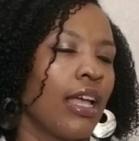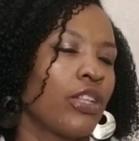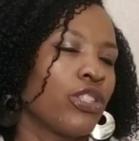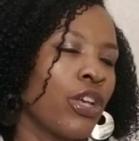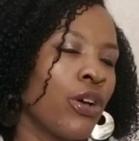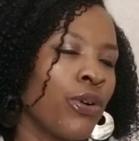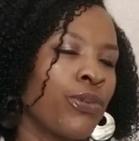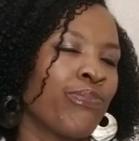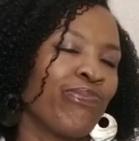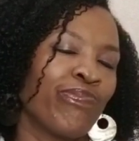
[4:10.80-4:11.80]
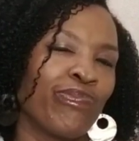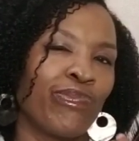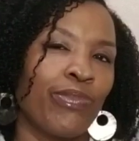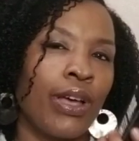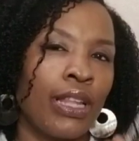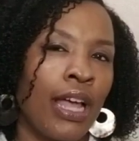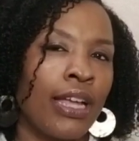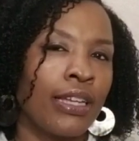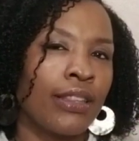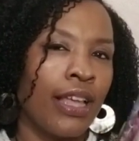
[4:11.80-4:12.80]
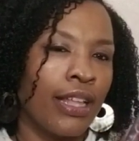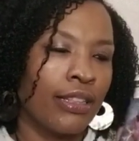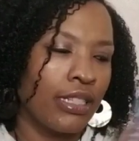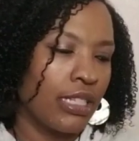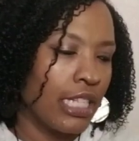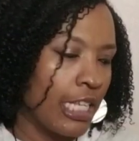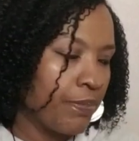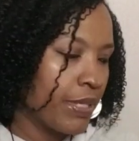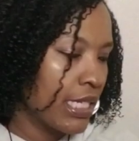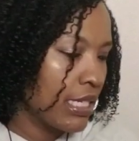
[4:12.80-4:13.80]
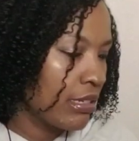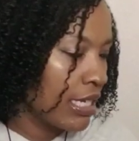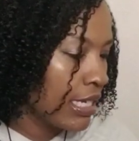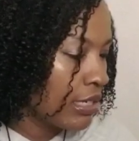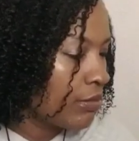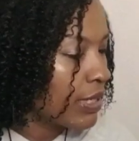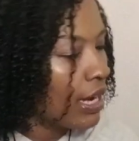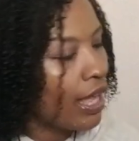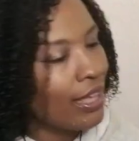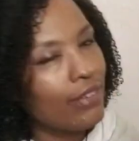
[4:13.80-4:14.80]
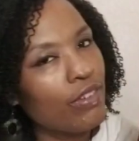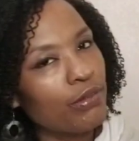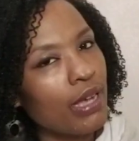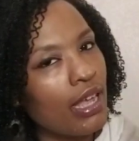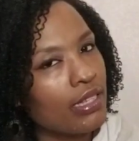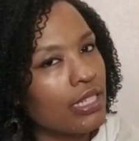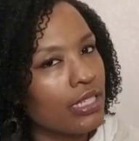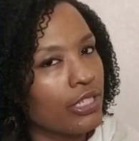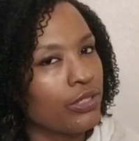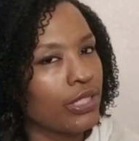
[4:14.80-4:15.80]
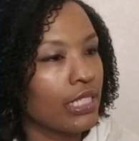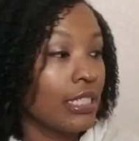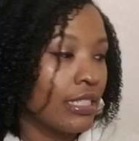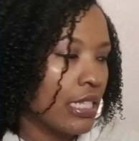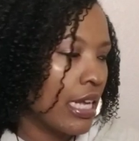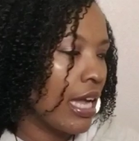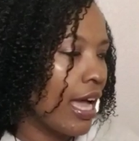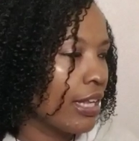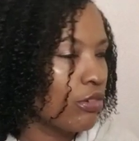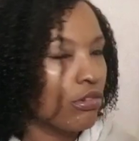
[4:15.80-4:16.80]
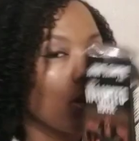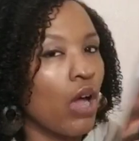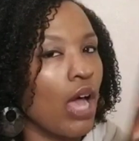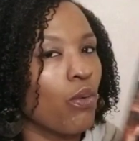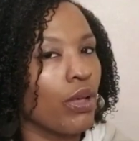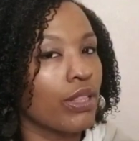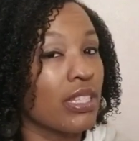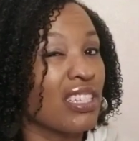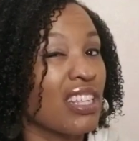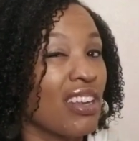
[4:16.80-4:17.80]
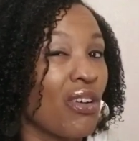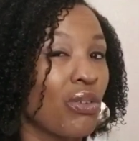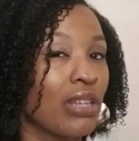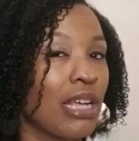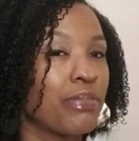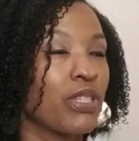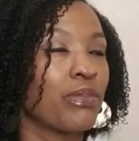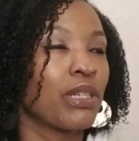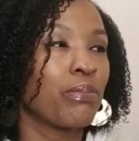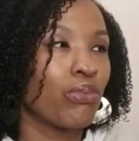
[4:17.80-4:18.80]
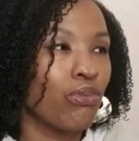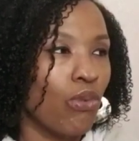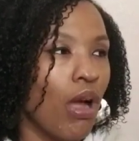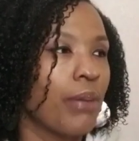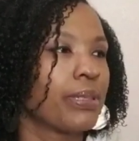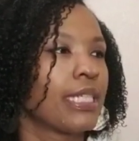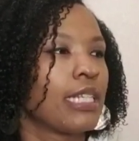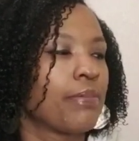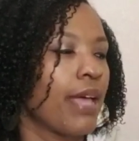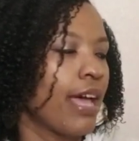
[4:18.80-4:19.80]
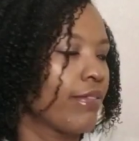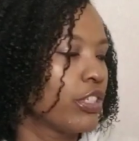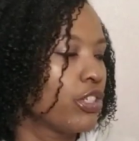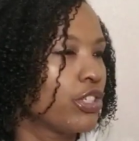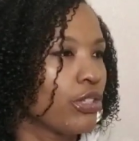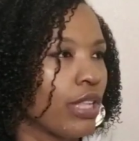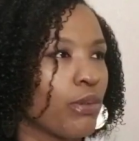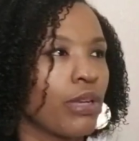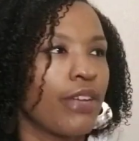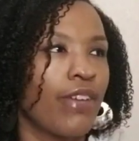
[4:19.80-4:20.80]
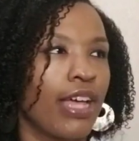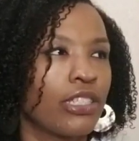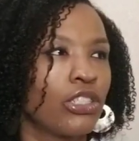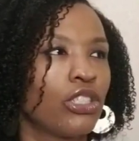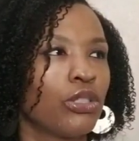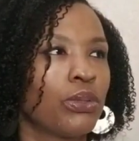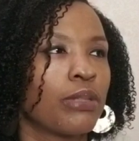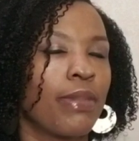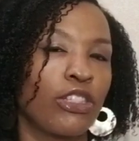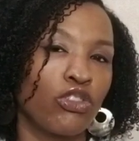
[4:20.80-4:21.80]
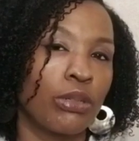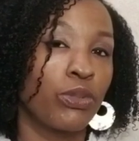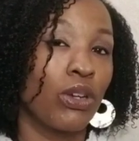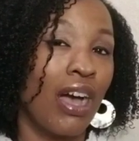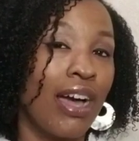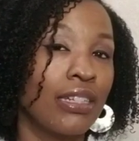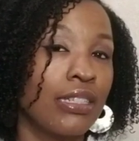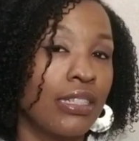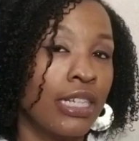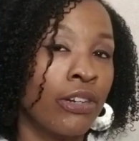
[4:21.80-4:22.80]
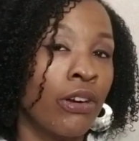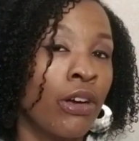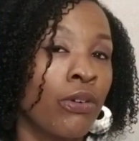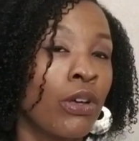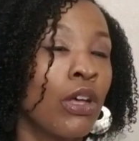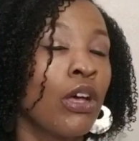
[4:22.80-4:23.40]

So I like that this keeps it in, but if I'm constantly using this deck, I don't know how well this is going to hold up, so I'm going to probably end up having to do like what I've had to do with my Triple Goddess Tarot